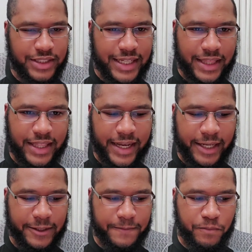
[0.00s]
it's not
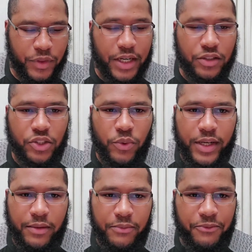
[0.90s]
that they're
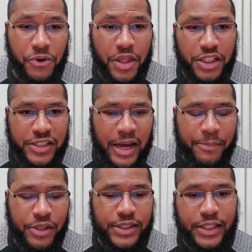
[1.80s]
doing it for the shoppers.